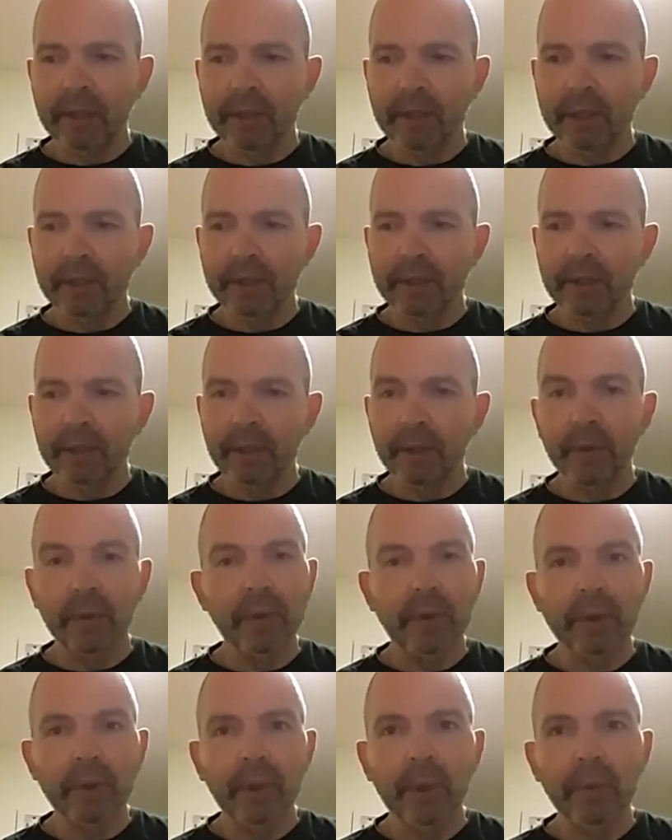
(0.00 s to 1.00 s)
that
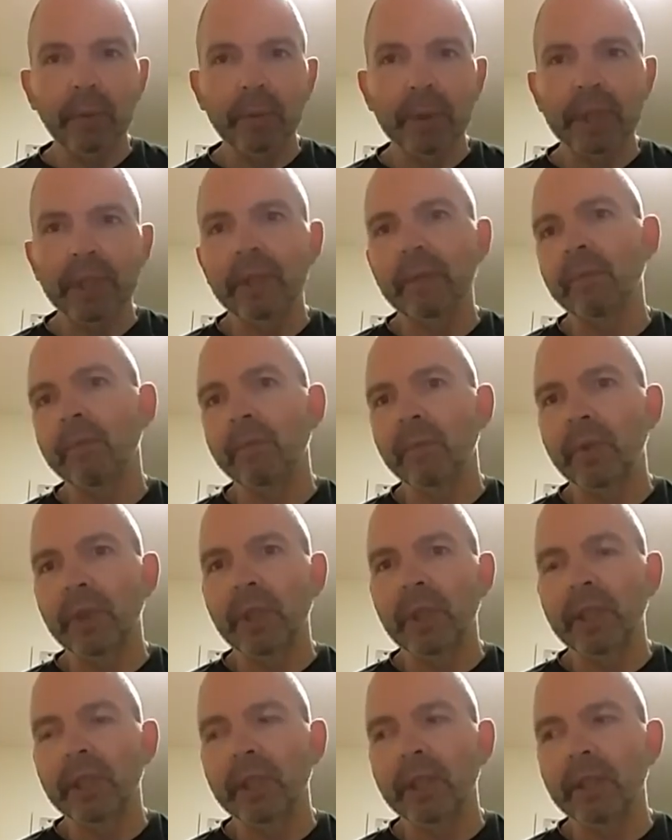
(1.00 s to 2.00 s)
nobody
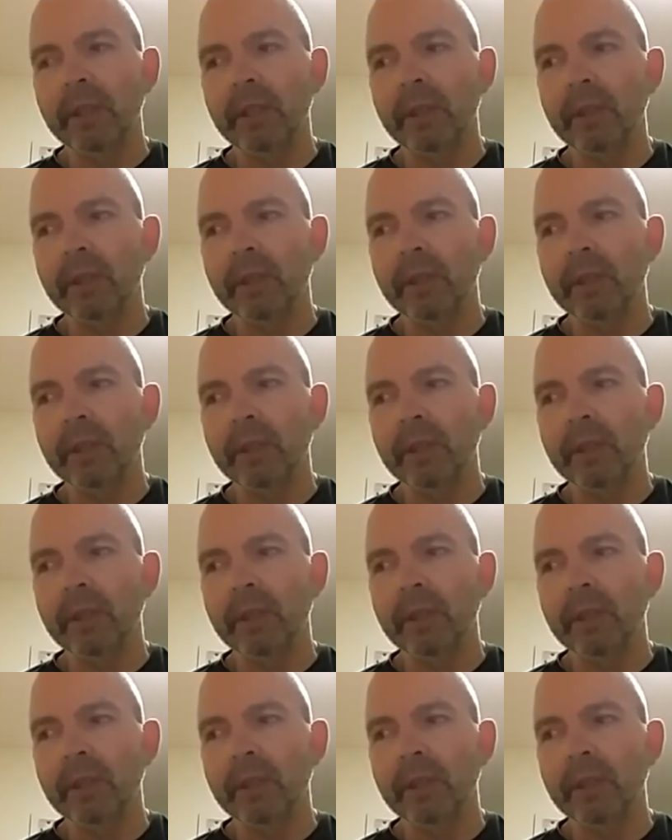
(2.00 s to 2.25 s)
really